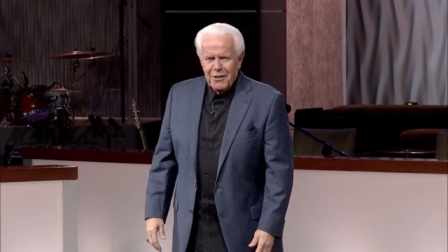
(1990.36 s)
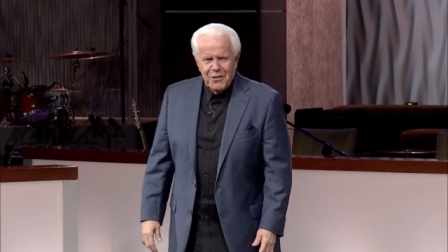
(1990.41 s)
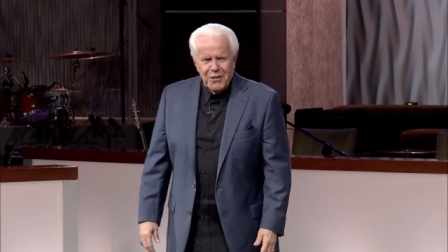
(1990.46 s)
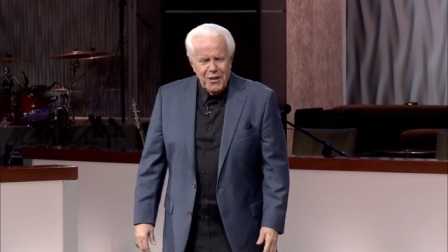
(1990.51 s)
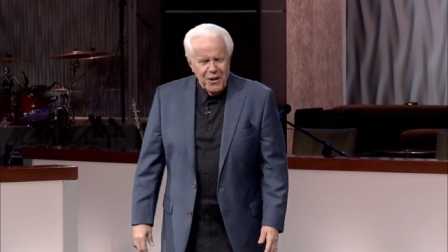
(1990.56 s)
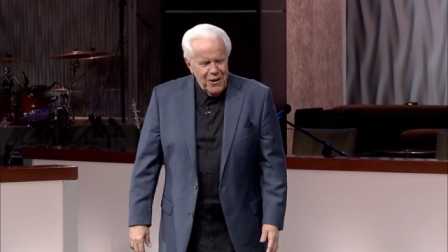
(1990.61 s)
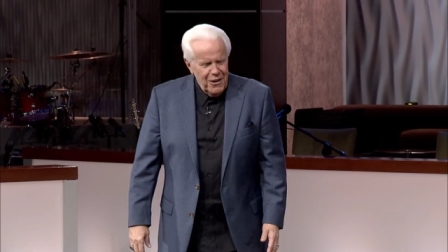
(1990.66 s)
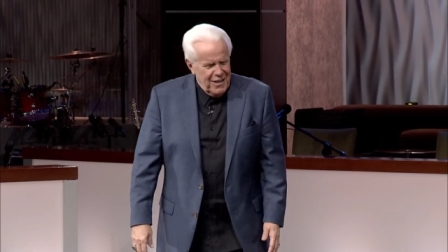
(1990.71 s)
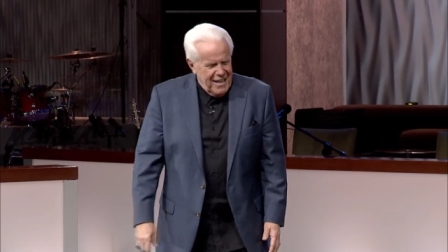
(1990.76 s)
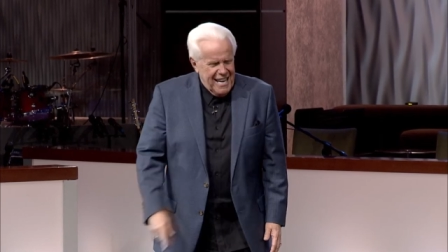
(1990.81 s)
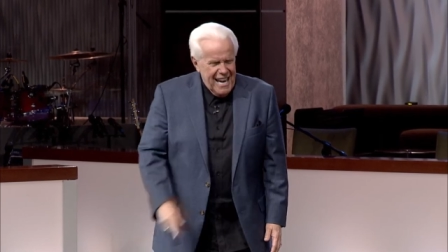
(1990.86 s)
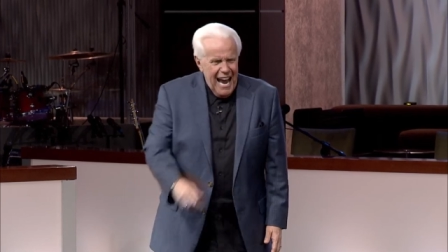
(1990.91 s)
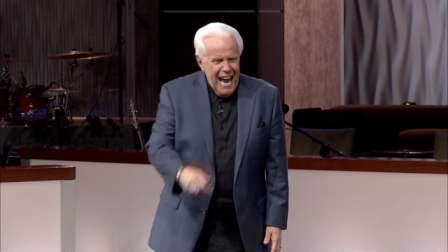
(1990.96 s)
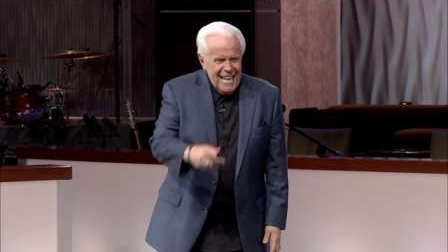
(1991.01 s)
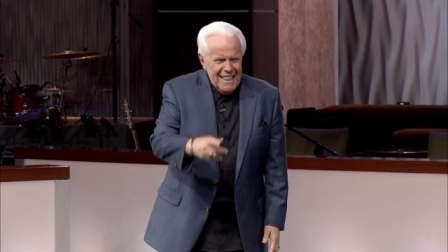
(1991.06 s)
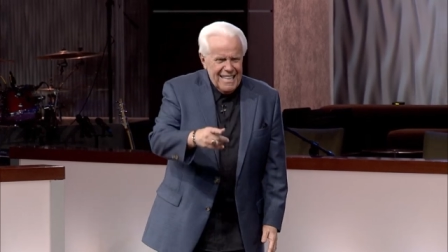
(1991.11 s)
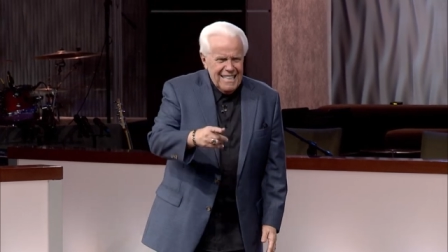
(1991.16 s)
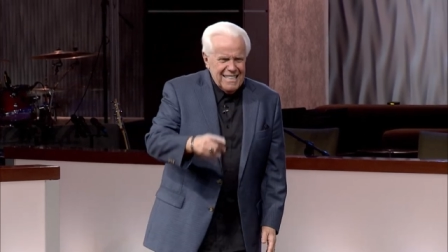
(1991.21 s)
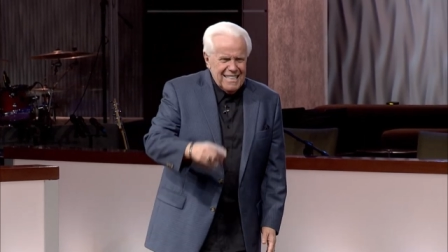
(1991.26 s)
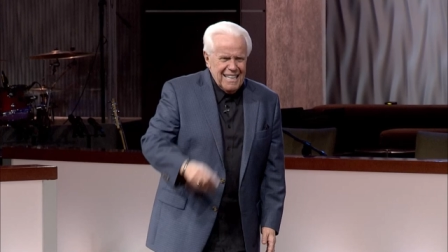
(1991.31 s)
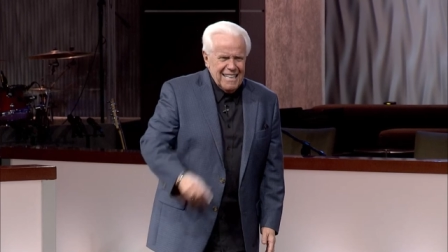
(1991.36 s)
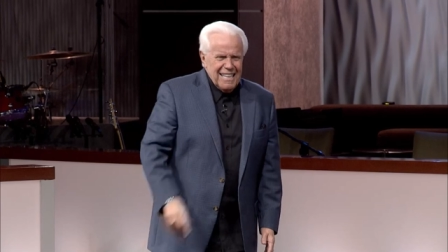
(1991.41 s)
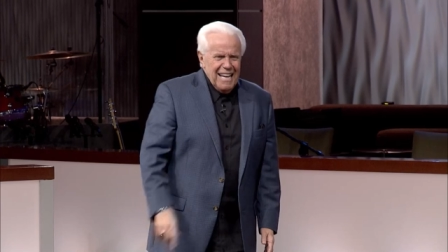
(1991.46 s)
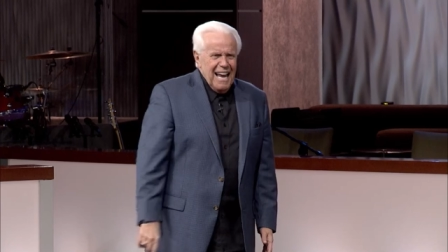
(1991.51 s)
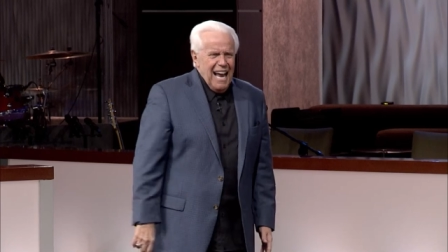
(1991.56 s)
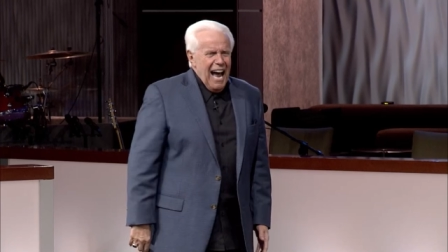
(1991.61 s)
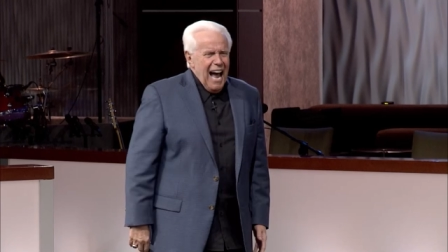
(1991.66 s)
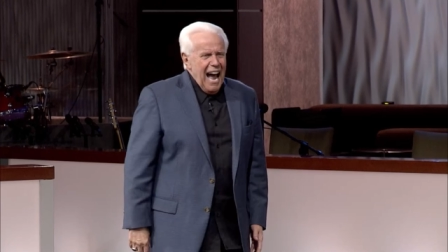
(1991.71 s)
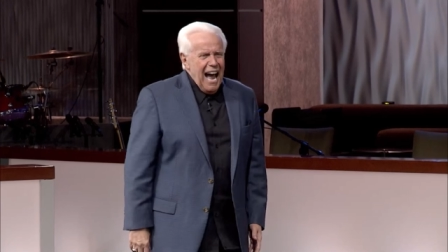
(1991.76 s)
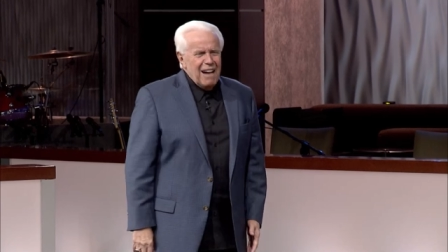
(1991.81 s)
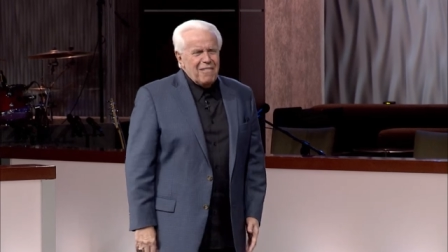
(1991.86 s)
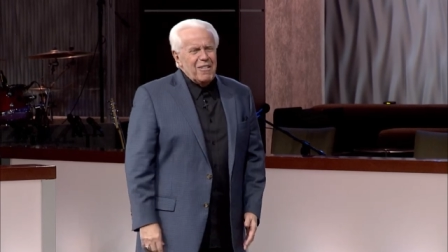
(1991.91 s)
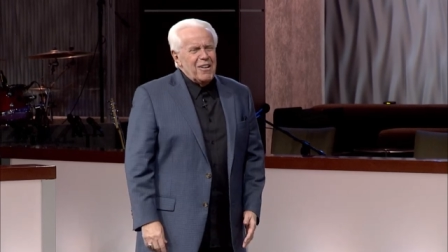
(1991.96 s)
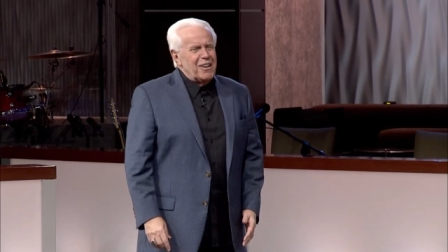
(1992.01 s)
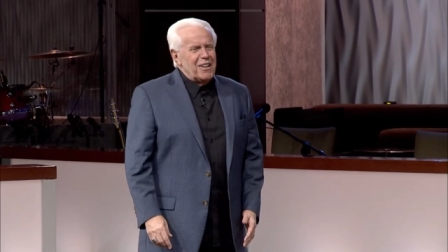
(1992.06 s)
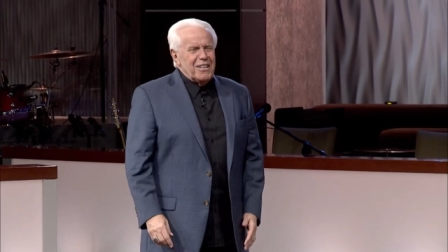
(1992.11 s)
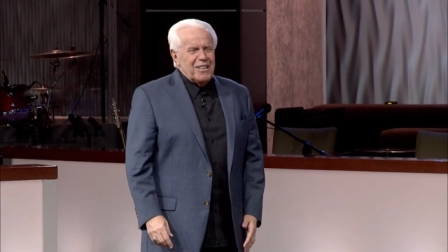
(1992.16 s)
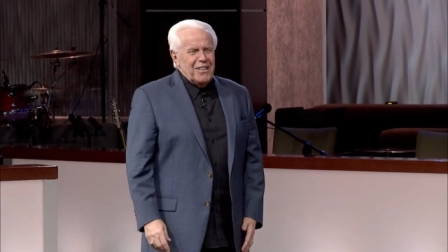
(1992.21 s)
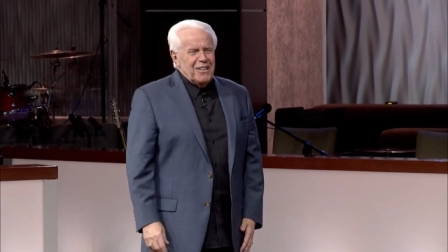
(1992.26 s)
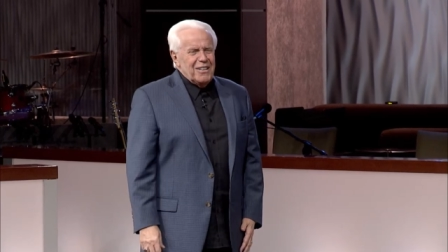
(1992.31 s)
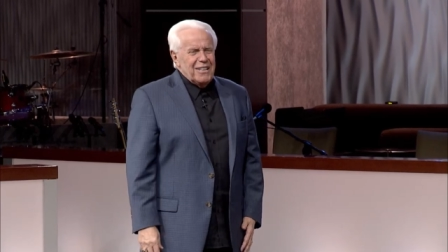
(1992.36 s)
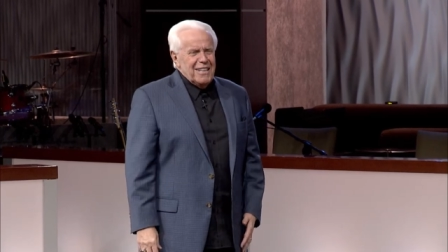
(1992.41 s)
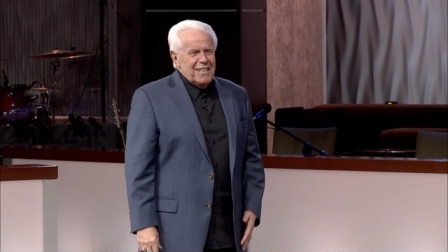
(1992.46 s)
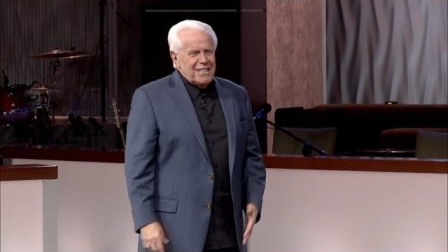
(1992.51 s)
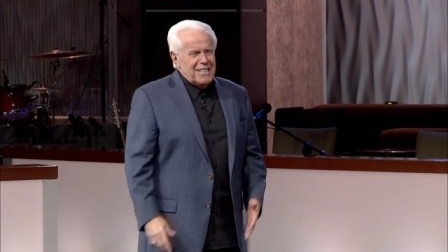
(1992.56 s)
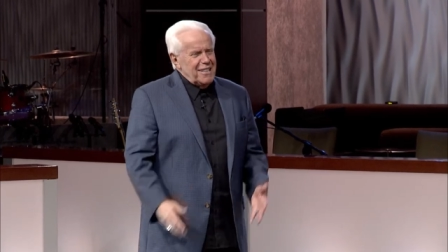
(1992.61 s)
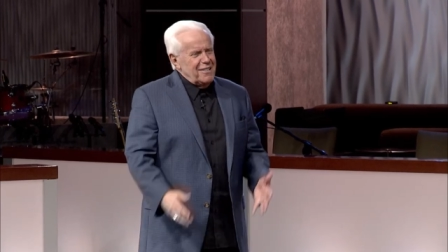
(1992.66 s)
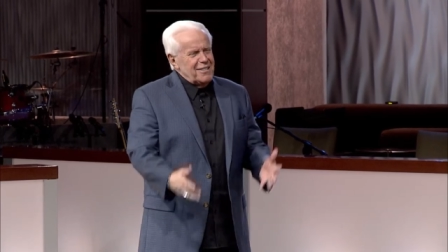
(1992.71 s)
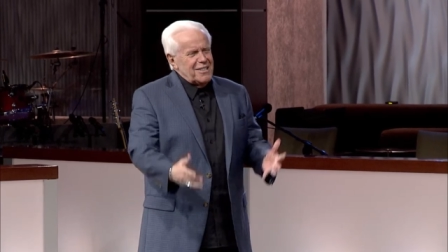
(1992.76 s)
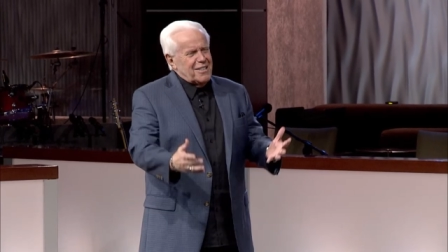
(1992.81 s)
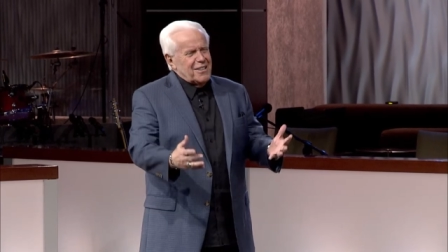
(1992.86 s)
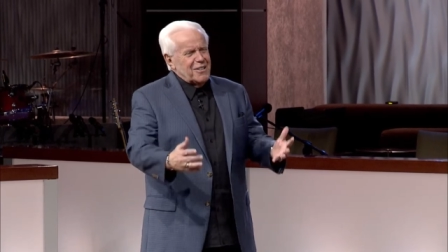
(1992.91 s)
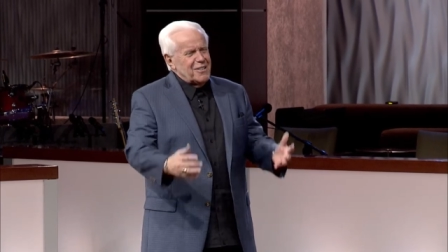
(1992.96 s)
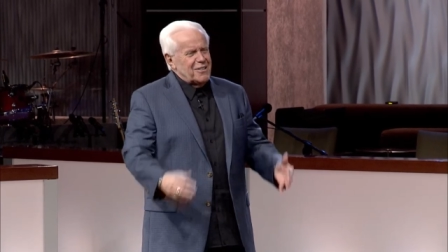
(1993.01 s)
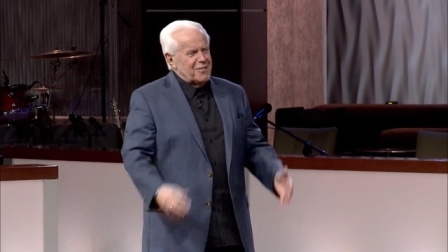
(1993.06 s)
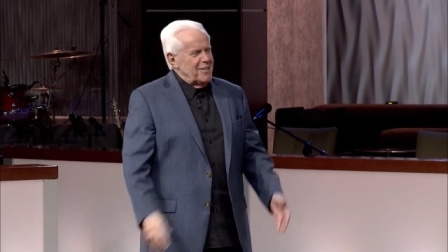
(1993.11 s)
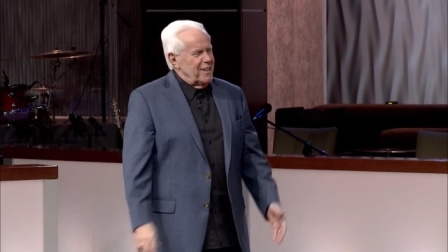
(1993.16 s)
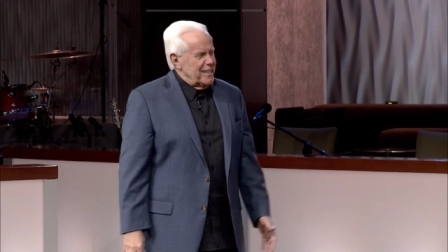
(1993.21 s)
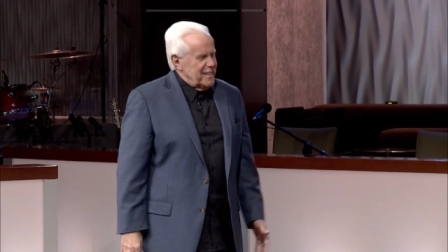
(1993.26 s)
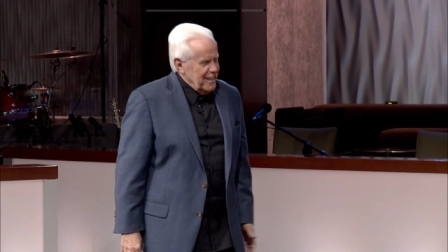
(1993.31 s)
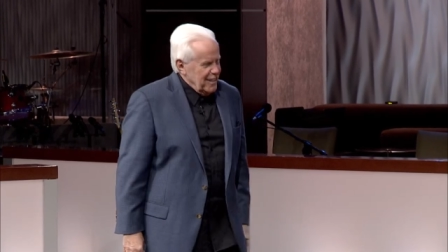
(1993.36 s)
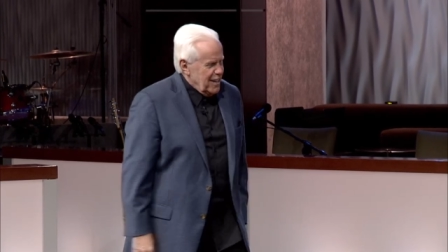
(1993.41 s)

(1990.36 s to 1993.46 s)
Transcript: So Kathy said, I want to do this. She was so sweet.